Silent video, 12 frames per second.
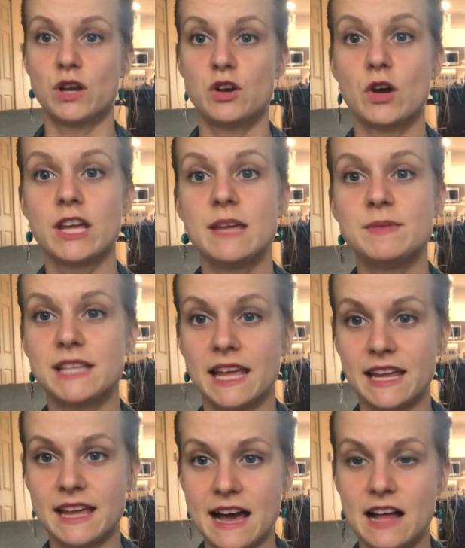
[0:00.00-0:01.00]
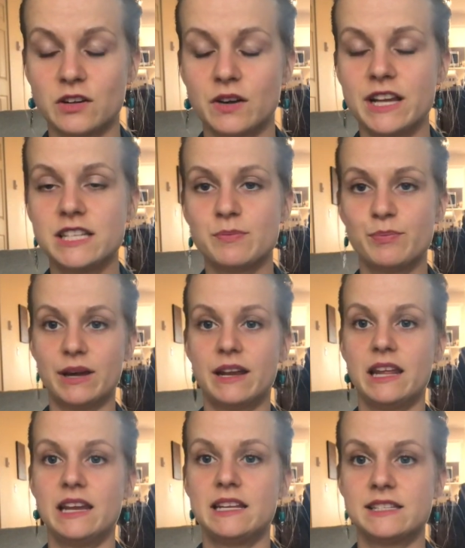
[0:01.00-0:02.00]
I know I keep saying calories,
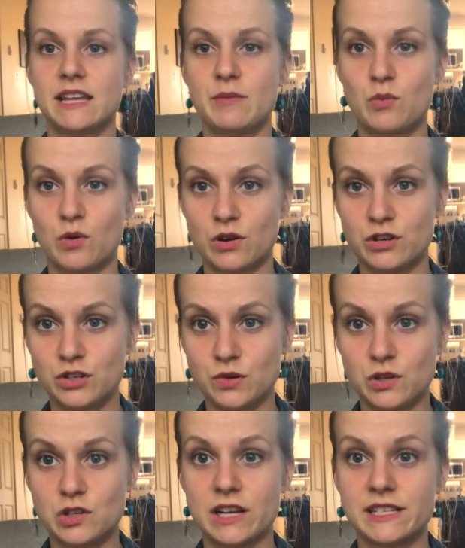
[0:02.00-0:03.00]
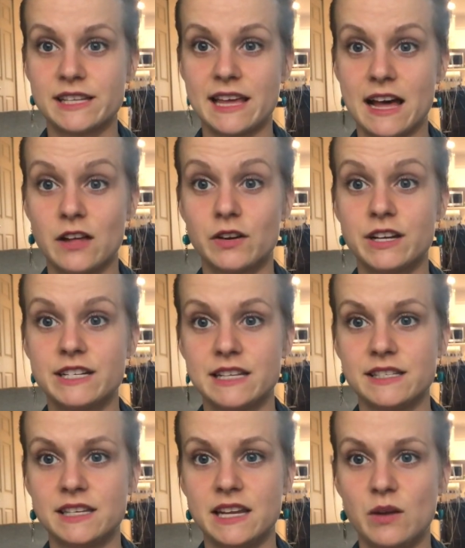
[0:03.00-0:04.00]
but it is important to address calorie
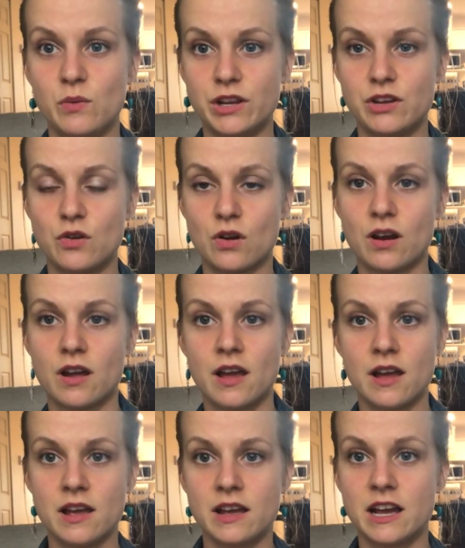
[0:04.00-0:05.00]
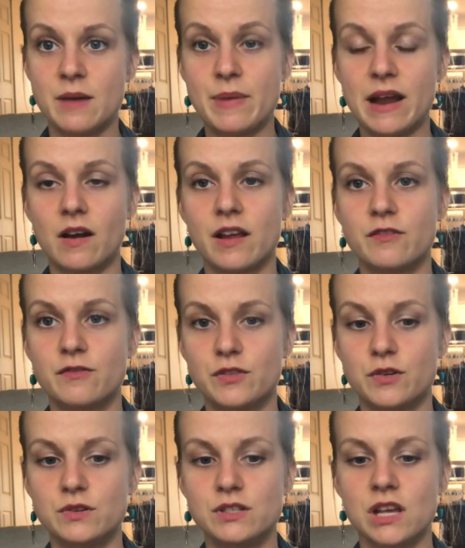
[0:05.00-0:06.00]
density when you're comparing
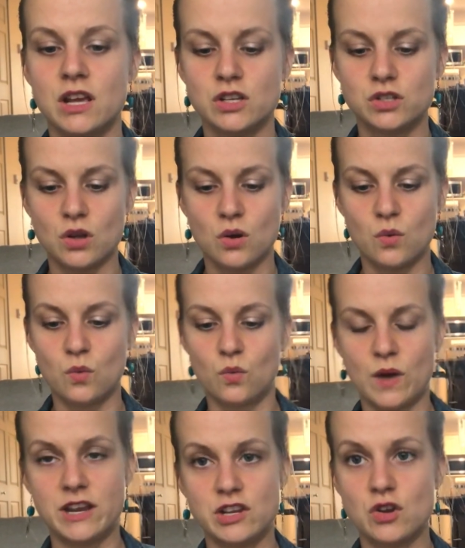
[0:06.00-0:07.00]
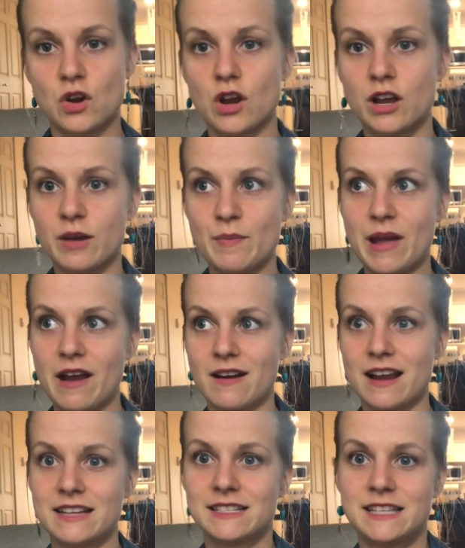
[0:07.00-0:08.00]
foods. So when you're
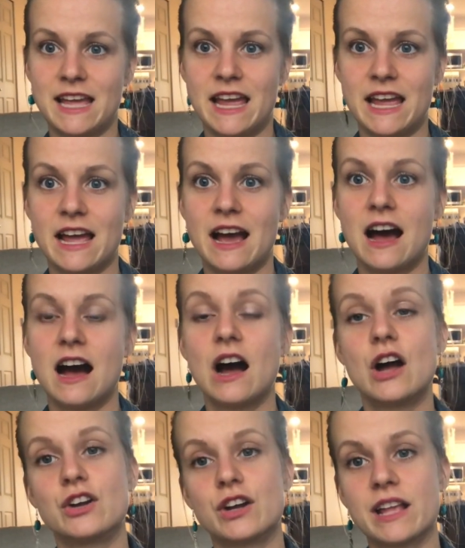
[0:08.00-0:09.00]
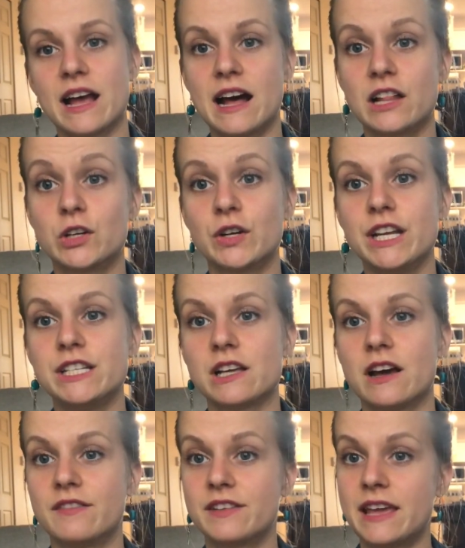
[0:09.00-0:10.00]
comparing, say, 100 calories
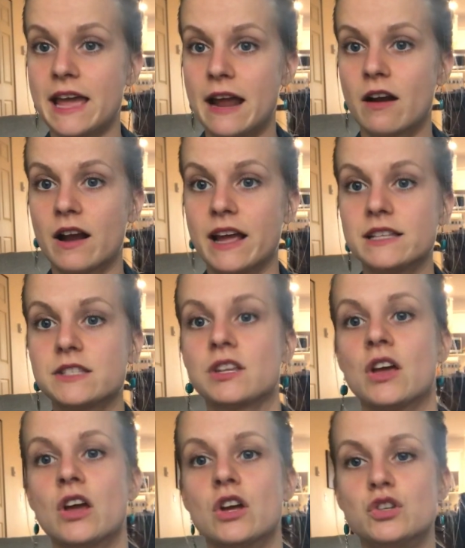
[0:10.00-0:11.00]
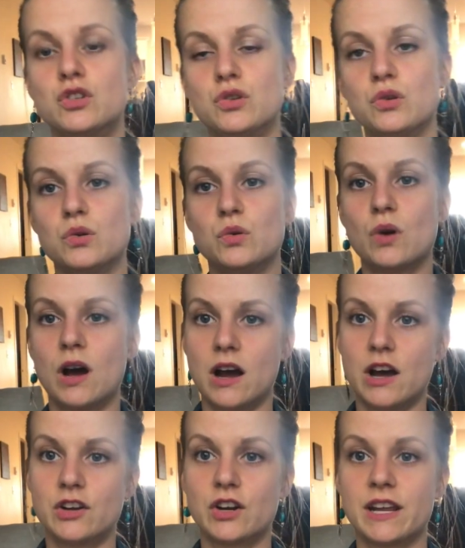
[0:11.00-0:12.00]
of carrots to
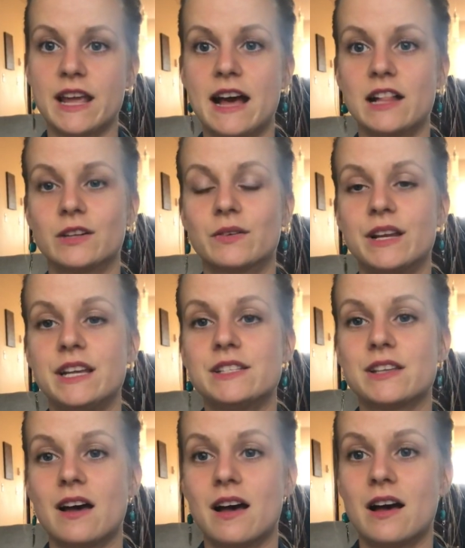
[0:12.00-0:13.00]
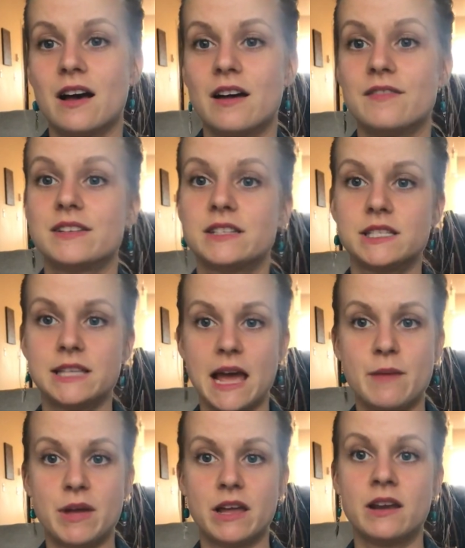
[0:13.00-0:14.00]
100 calories of
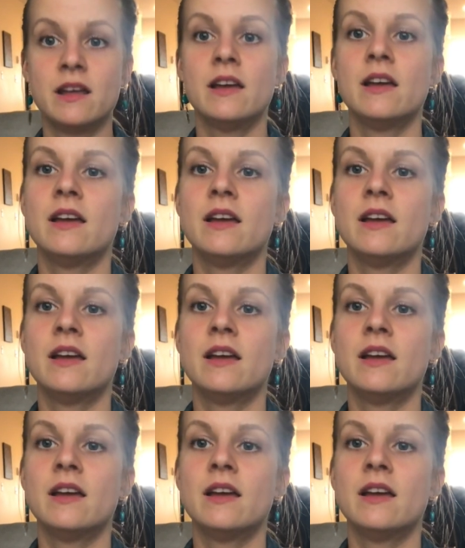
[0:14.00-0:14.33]
salmon,